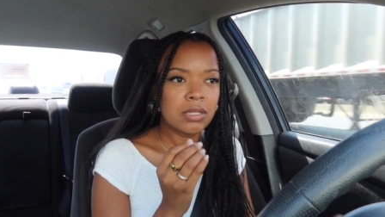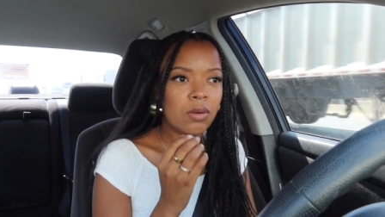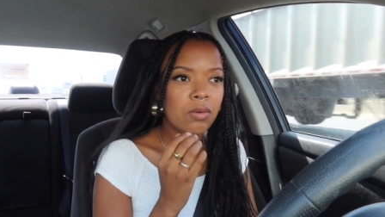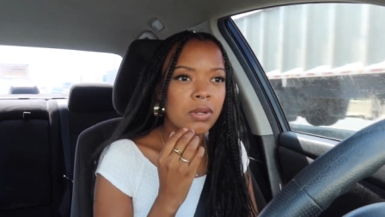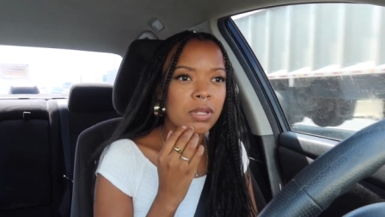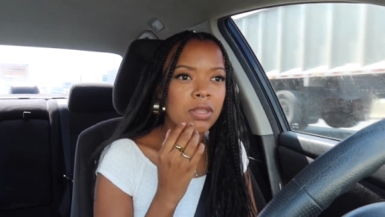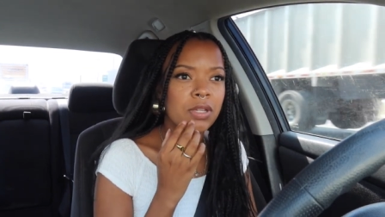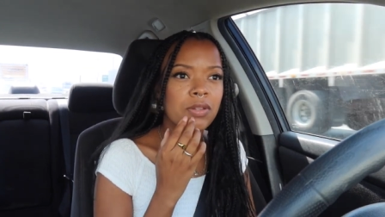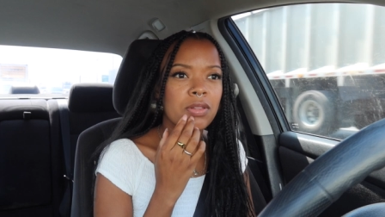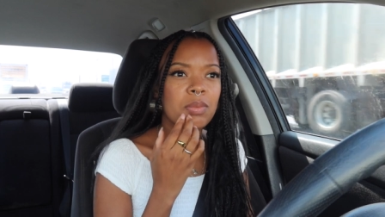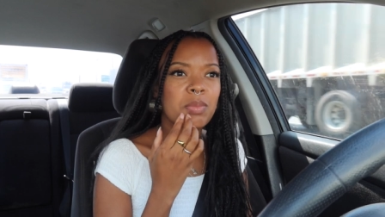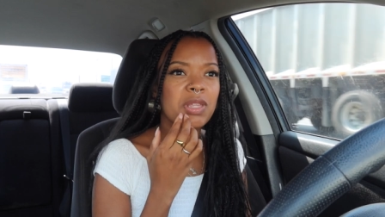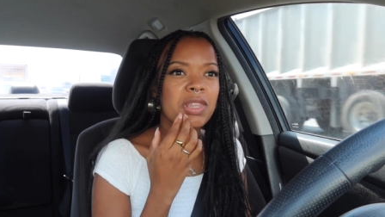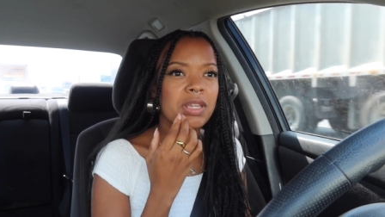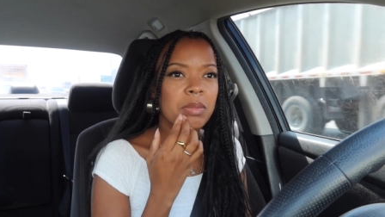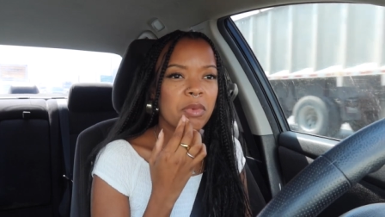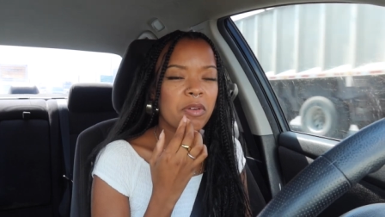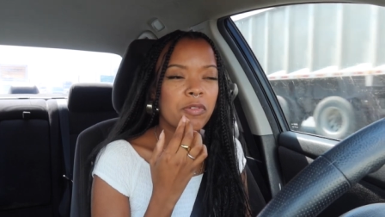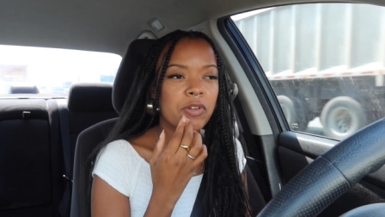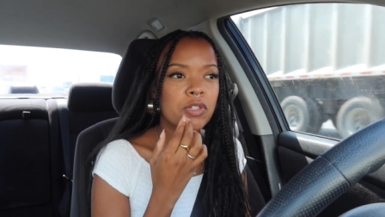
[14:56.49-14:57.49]
The only thing they're gonna be
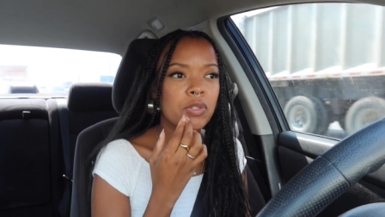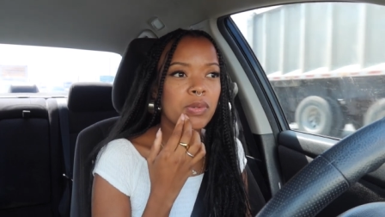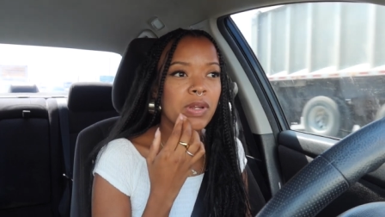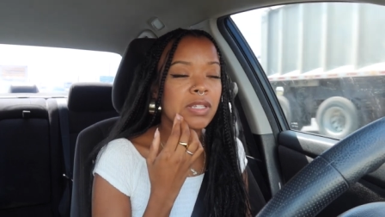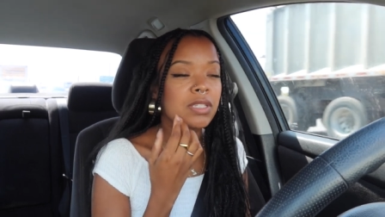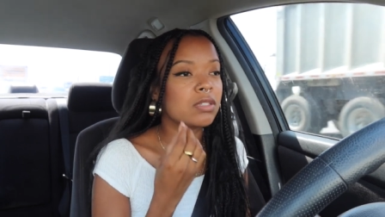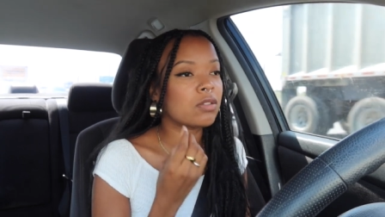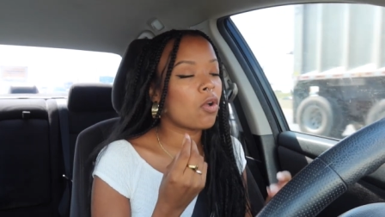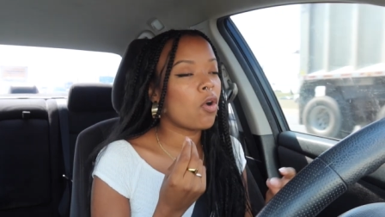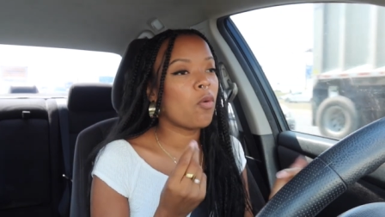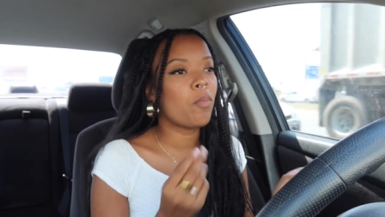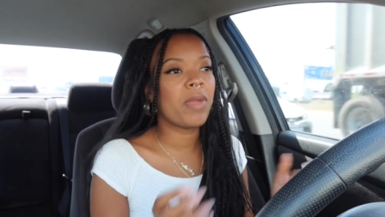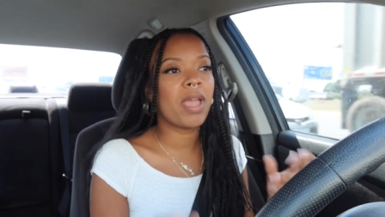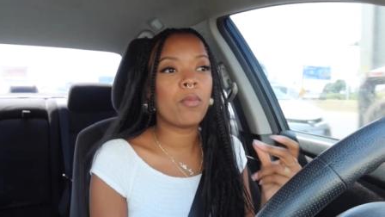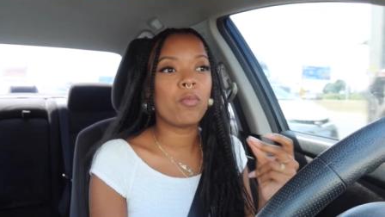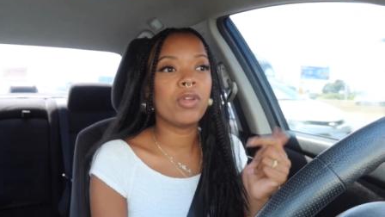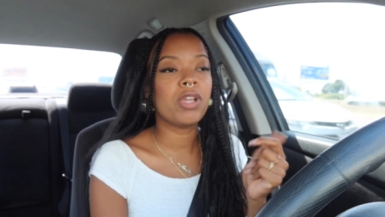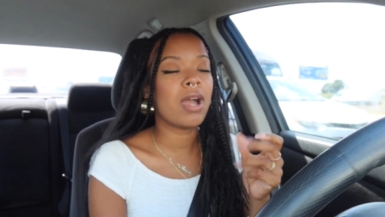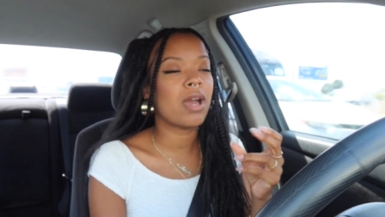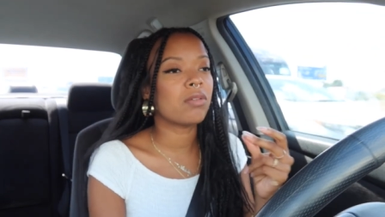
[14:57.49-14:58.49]
thinking about for two days is, oh
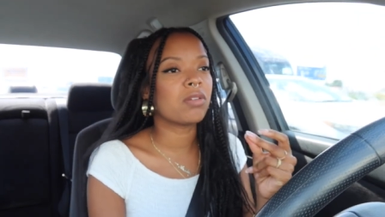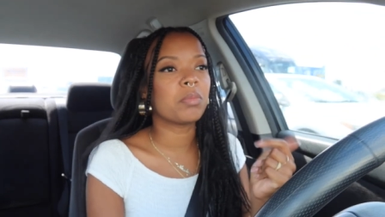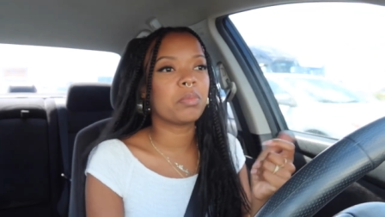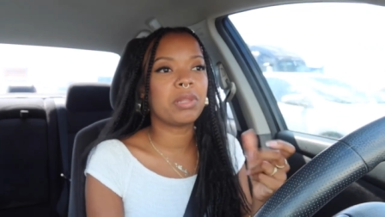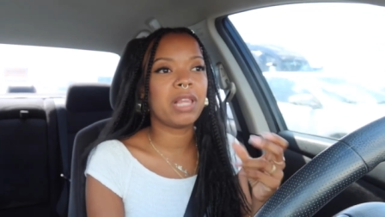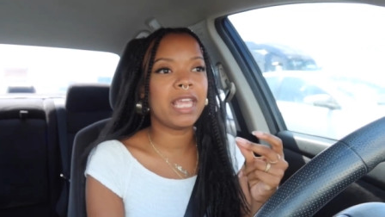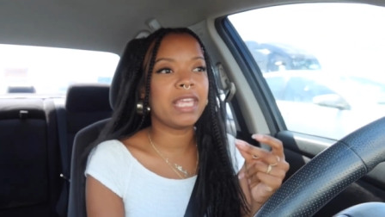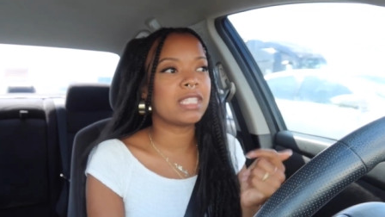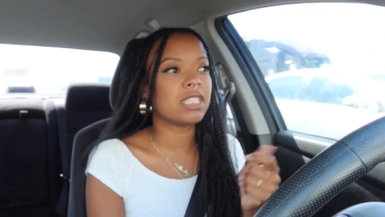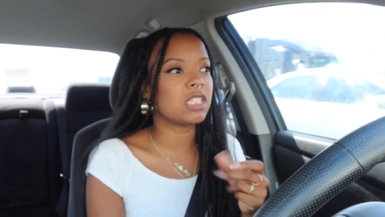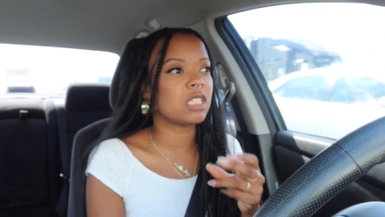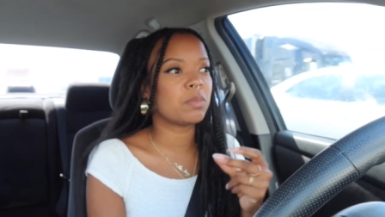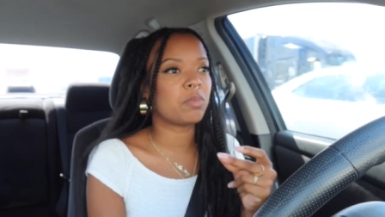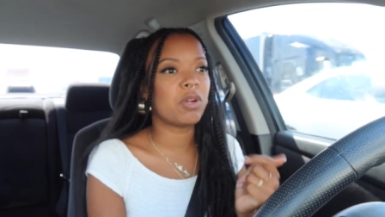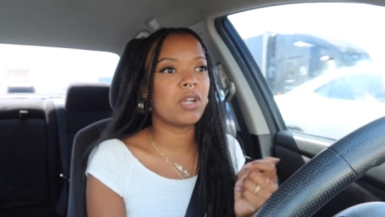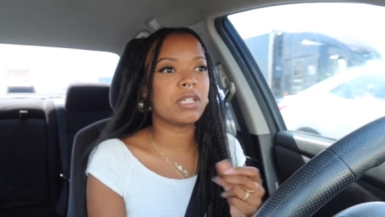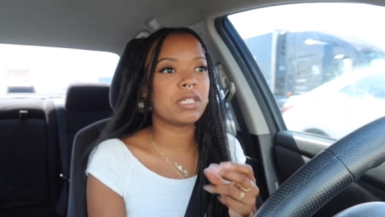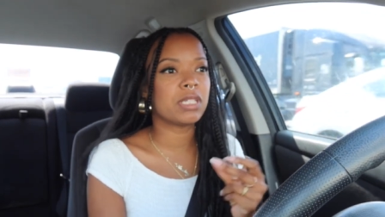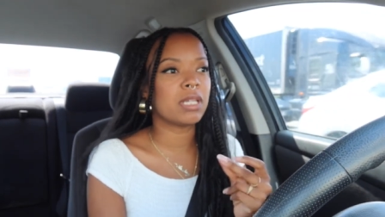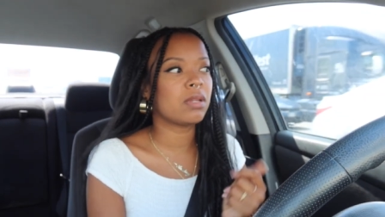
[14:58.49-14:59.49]
man, we gotta replace this
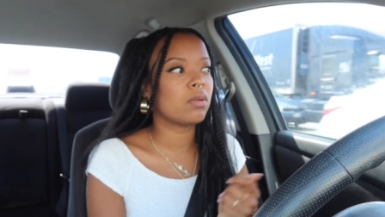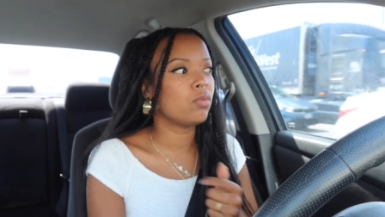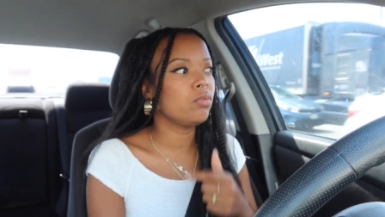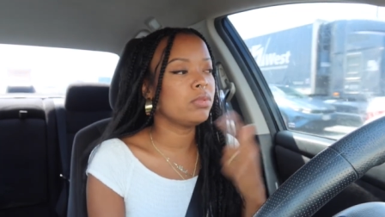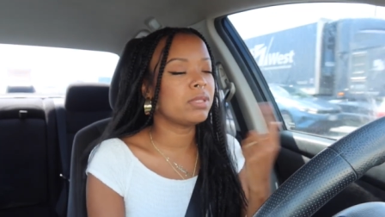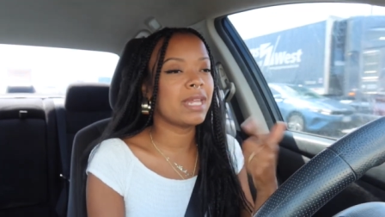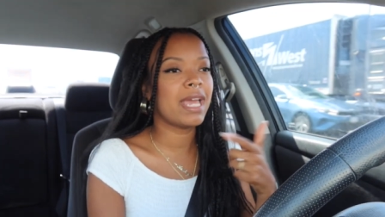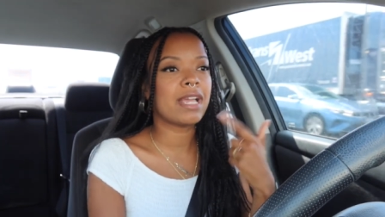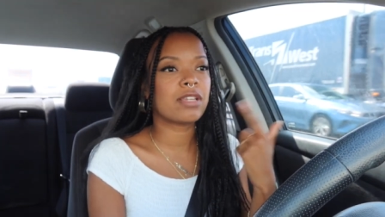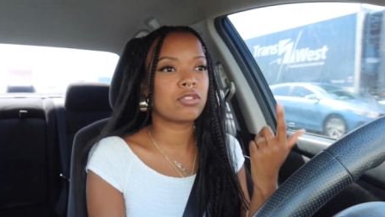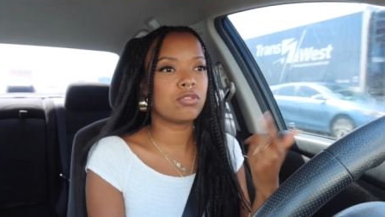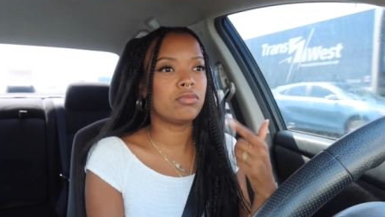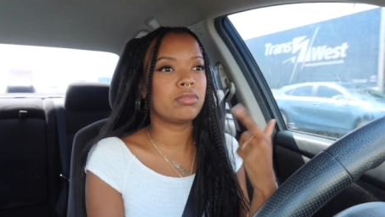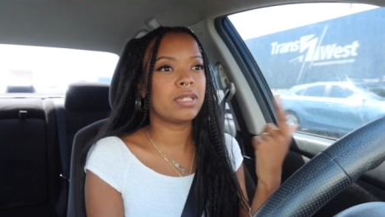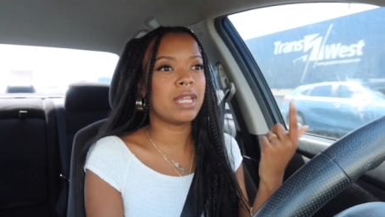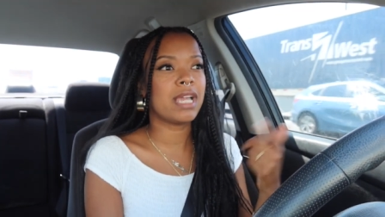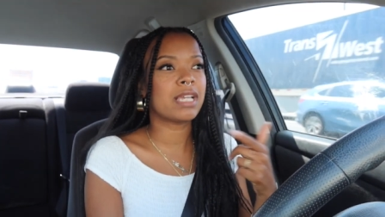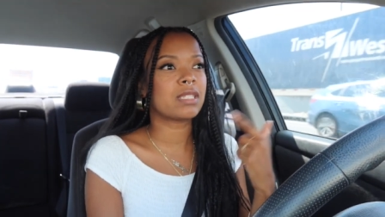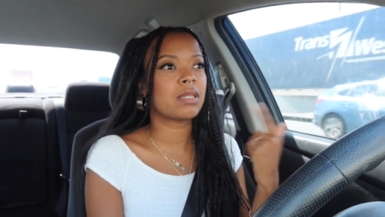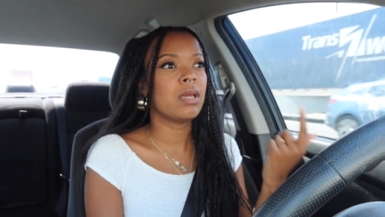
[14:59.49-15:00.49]
person. Who's next? Who's
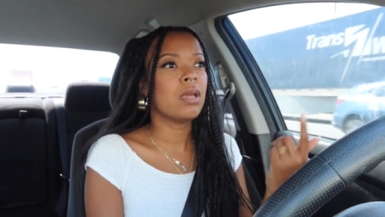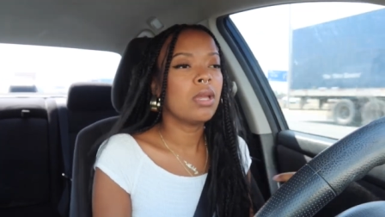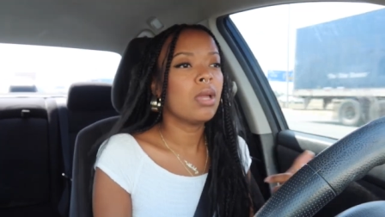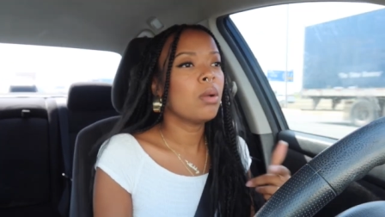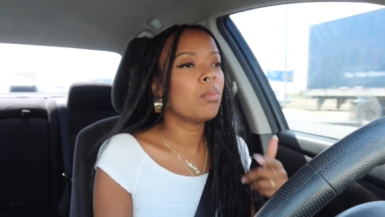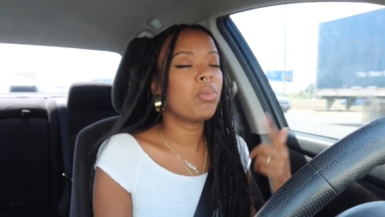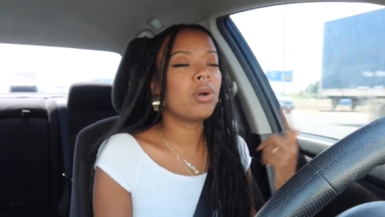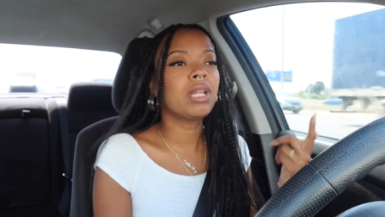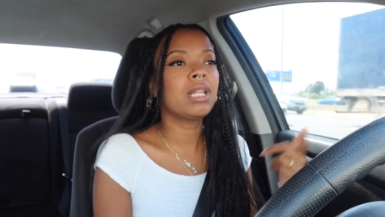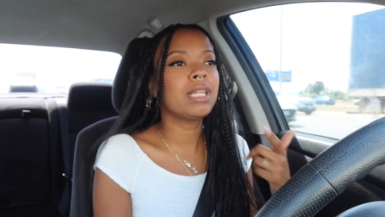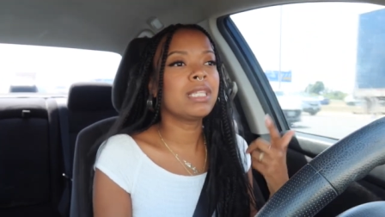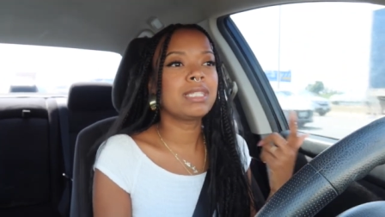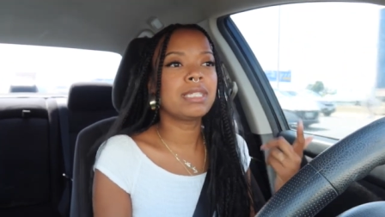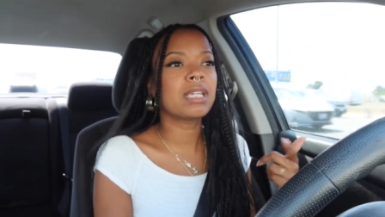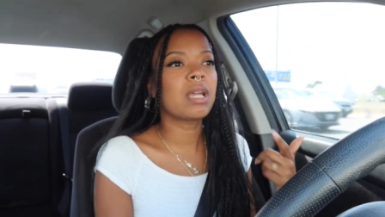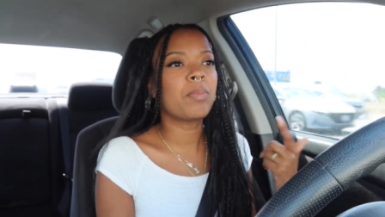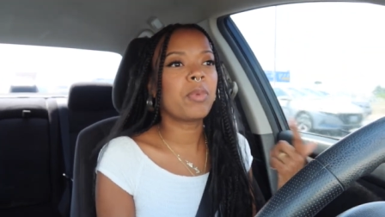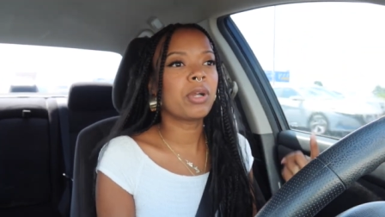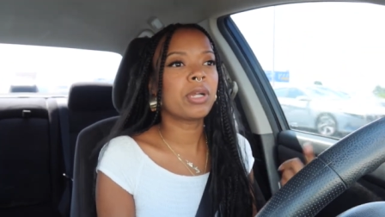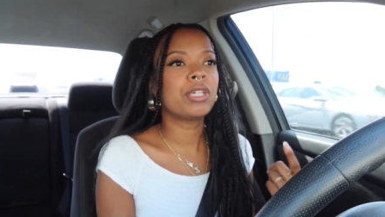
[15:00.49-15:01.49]
next? Put a
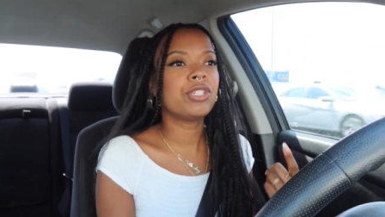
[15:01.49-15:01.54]
listing up on